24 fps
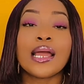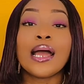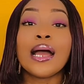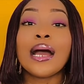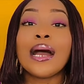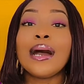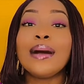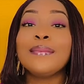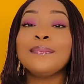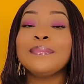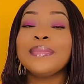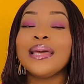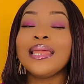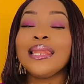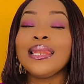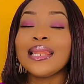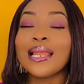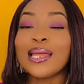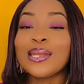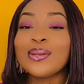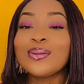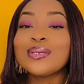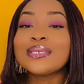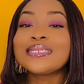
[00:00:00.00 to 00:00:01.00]

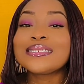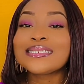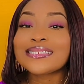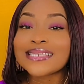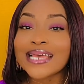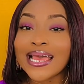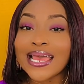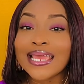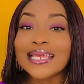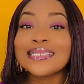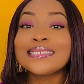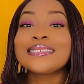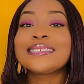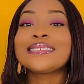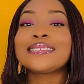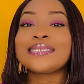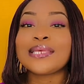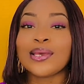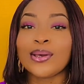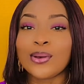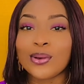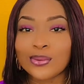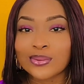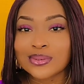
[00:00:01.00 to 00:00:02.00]
Melanocyte
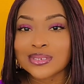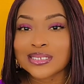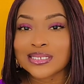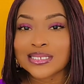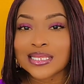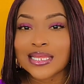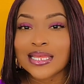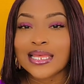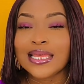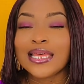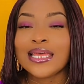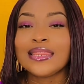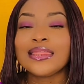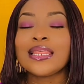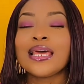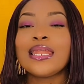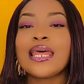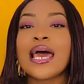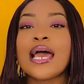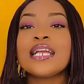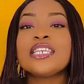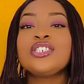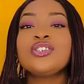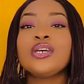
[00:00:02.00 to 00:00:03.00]
cells
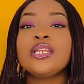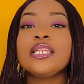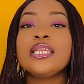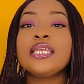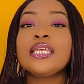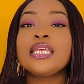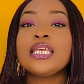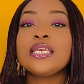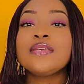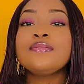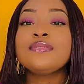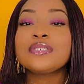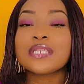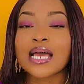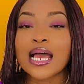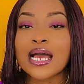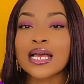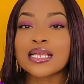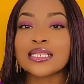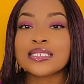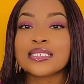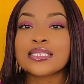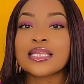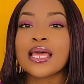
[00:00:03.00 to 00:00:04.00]
that actually gives
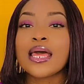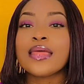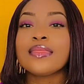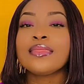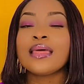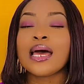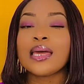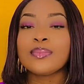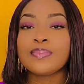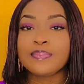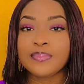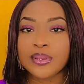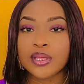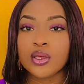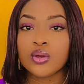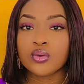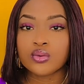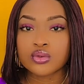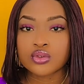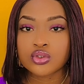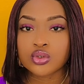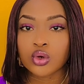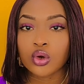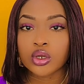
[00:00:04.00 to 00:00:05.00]
us that
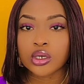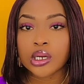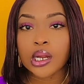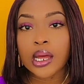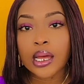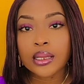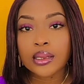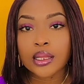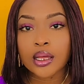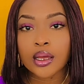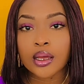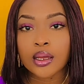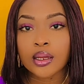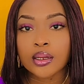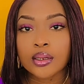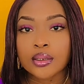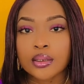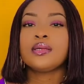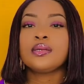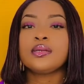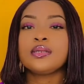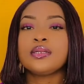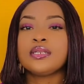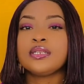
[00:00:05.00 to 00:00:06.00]
pale sort color.
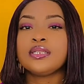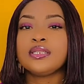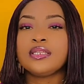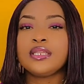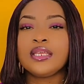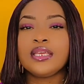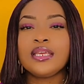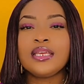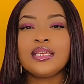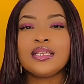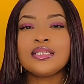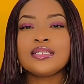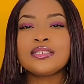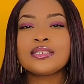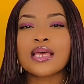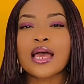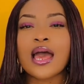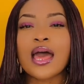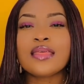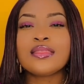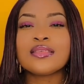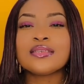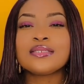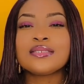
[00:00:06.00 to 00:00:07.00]
These
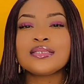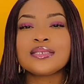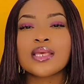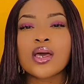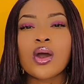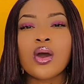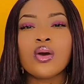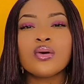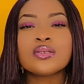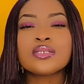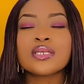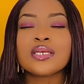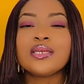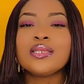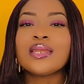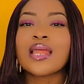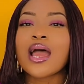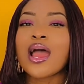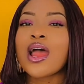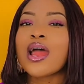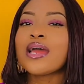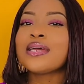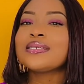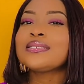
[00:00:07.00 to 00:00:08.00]
are the cells in
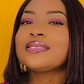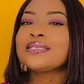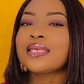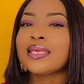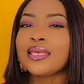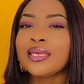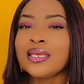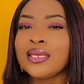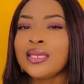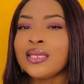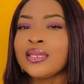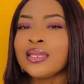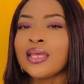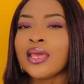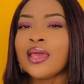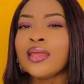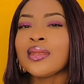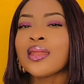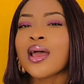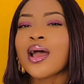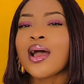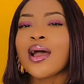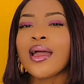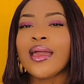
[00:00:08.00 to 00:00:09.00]
our skin and
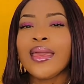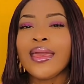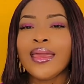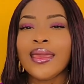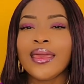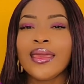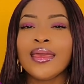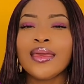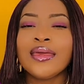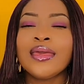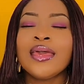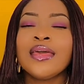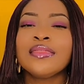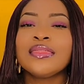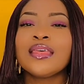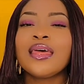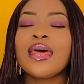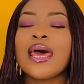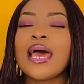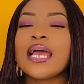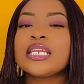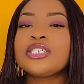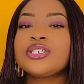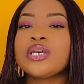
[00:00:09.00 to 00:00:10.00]
our hair that
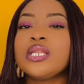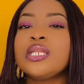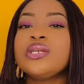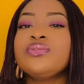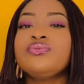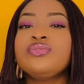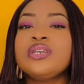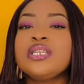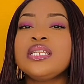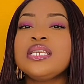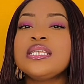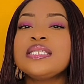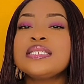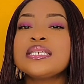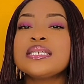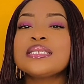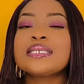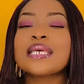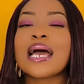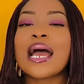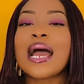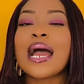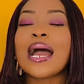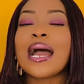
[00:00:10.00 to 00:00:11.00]
actually releases
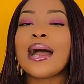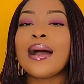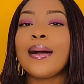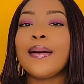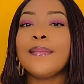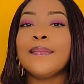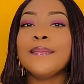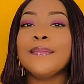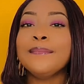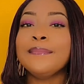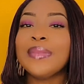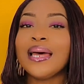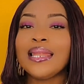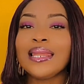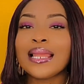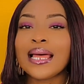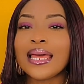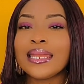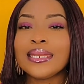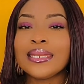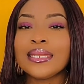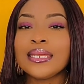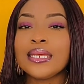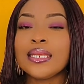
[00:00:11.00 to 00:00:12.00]
our
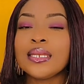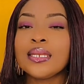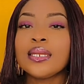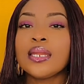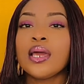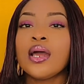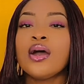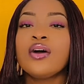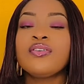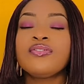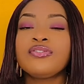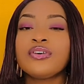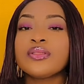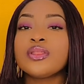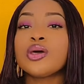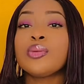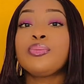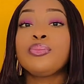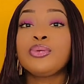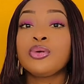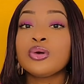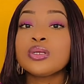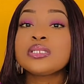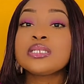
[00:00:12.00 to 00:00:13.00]
melanin for the
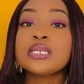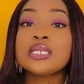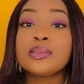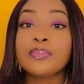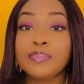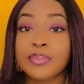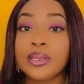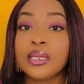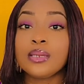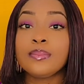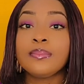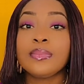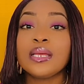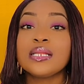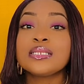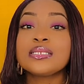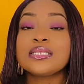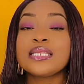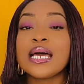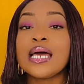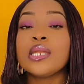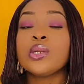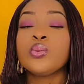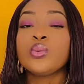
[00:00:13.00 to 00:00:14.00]
protein pigments
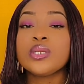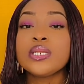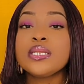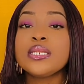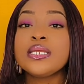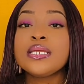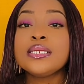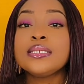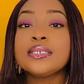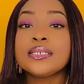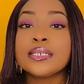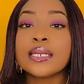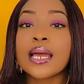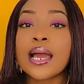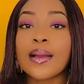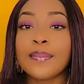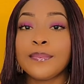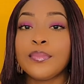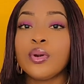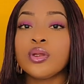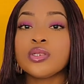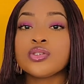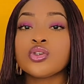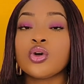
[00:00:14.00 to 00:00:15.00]
that we need in our
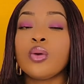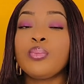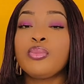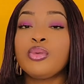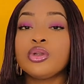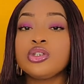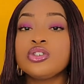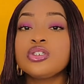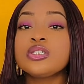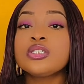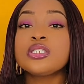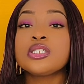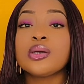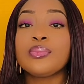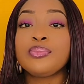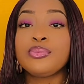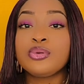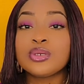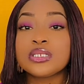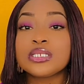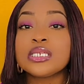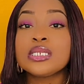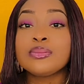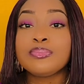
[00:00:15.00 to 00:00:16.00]
bodies, or produces the
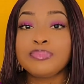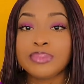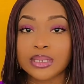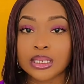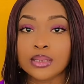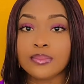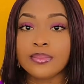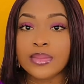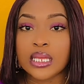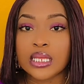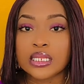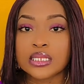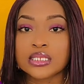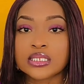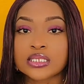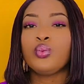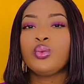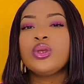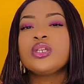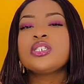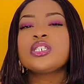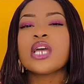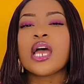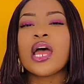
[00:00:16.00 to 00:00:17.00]
protein pigments
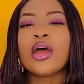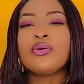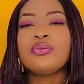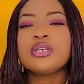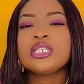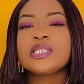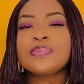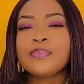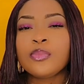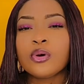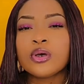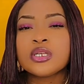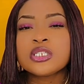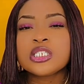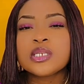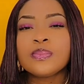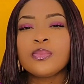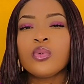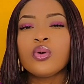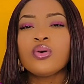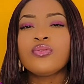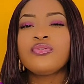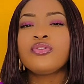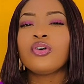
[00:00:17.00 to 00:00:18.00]
which are
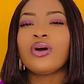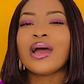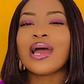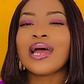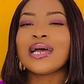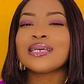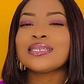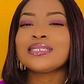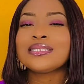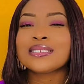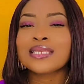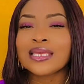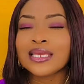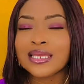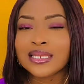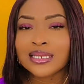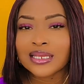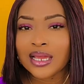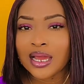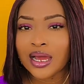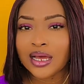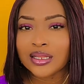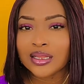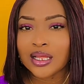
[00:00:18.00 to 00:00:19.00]
responsible for our skin
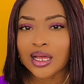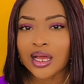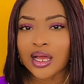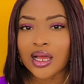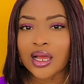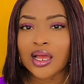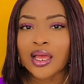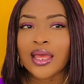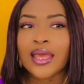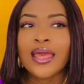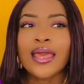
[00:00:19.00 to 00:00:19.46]
color.